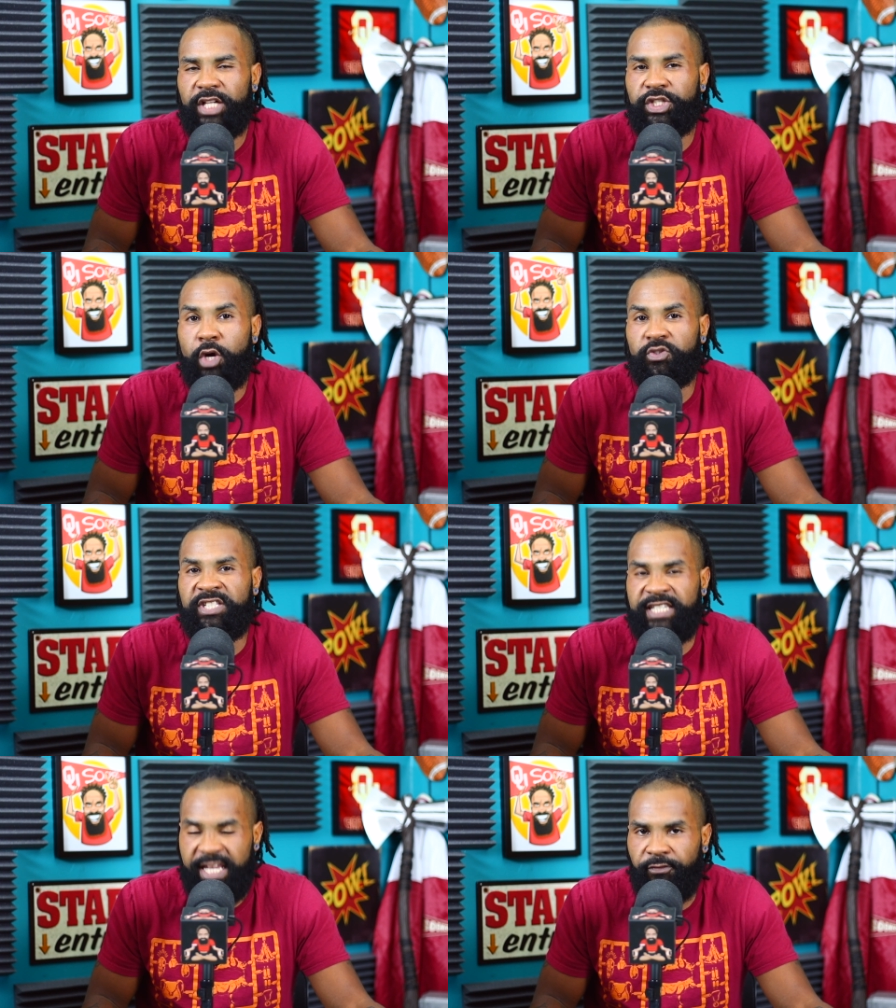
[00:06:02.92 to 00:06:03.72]
dollars to
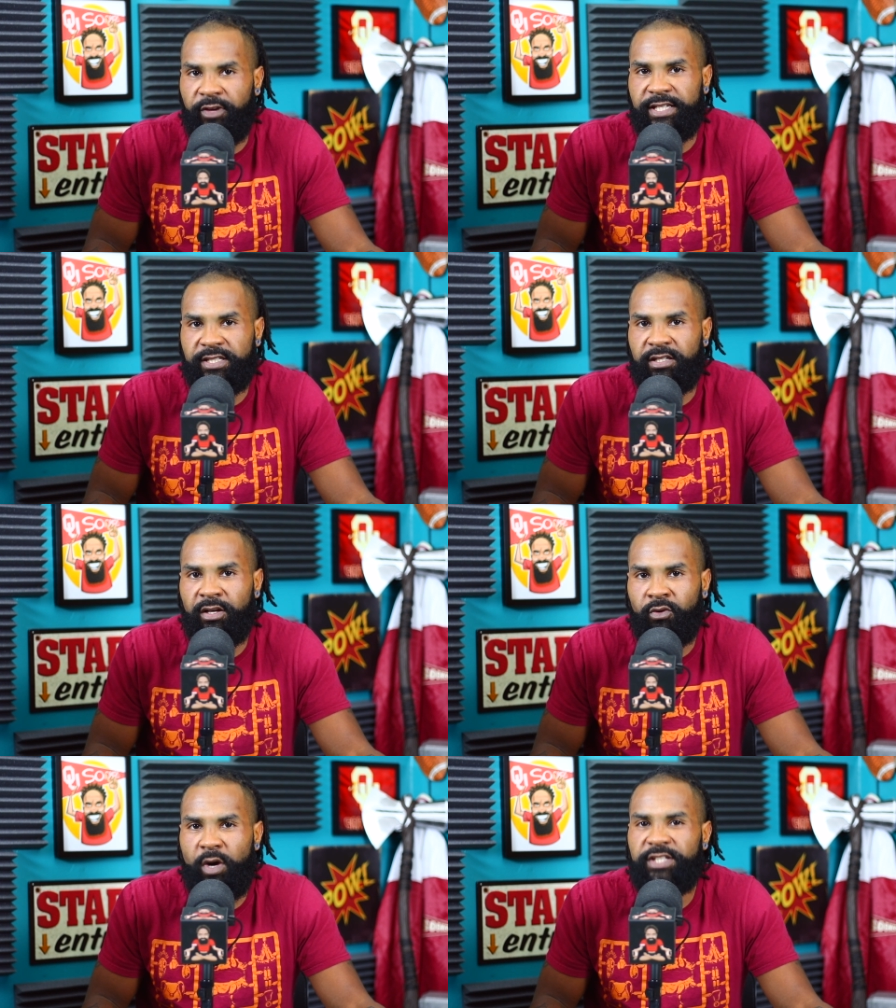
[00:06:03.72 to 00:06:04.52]
coach defense,
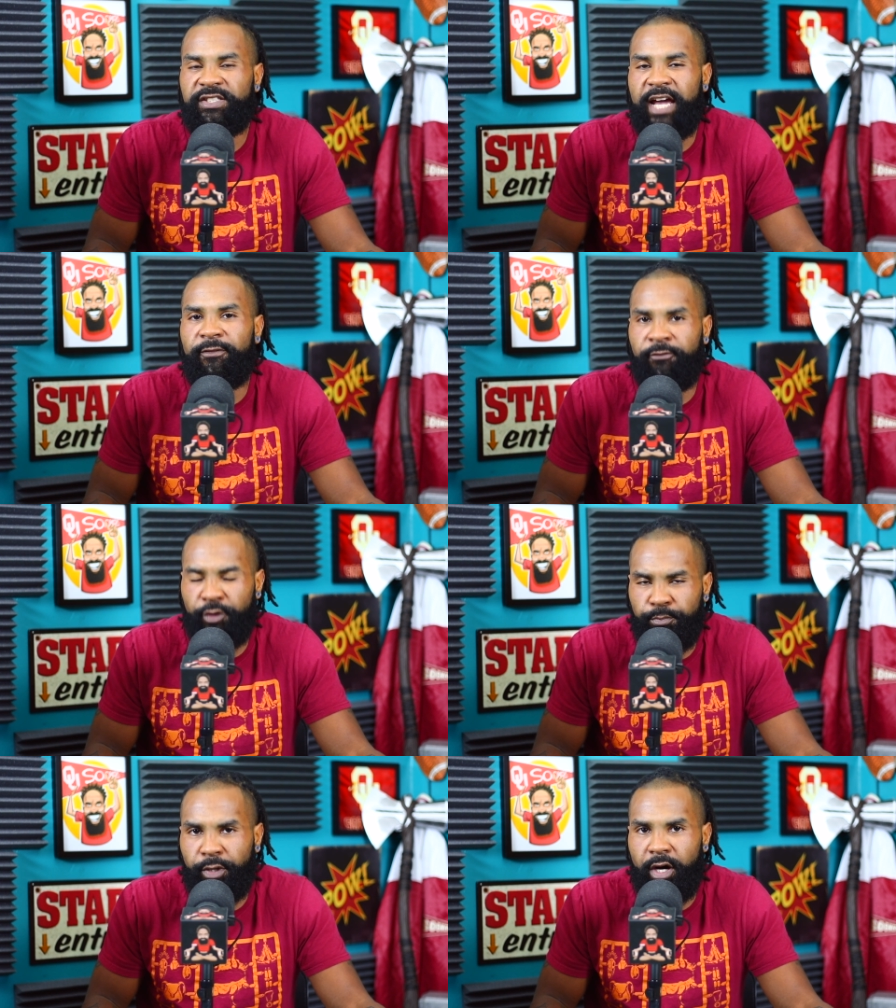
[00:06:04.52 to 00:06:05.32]
one side of
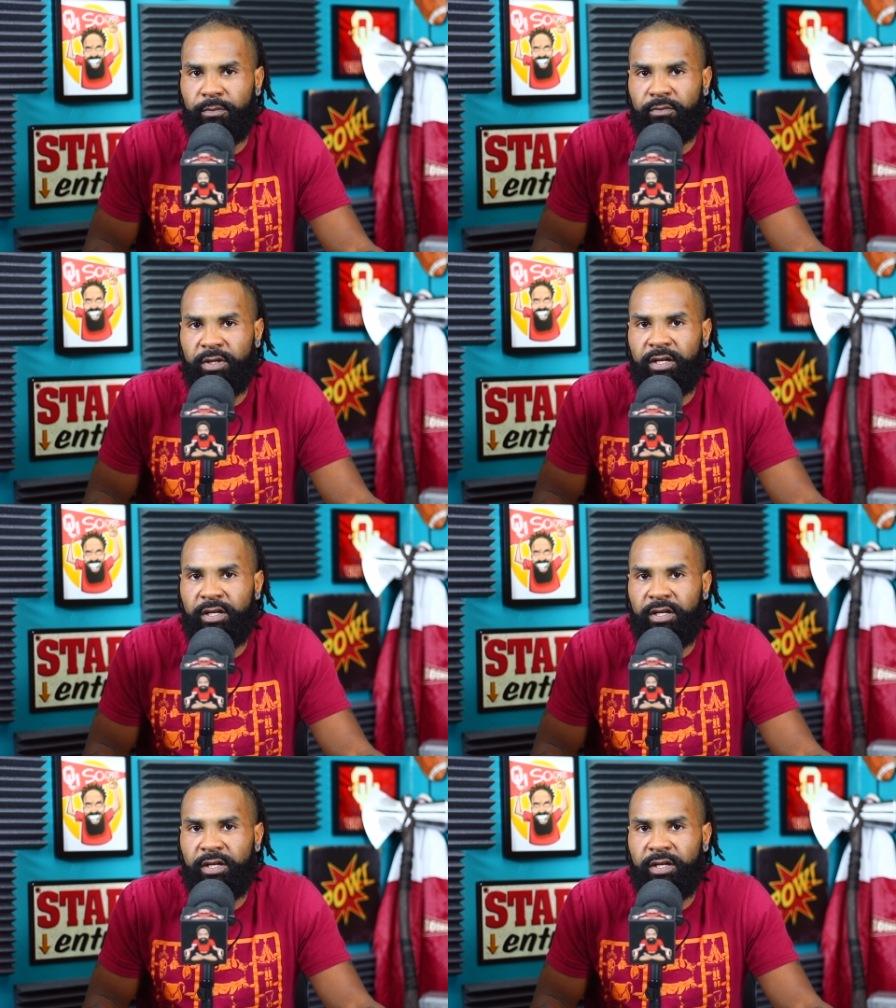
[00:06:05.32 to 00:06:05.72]
football.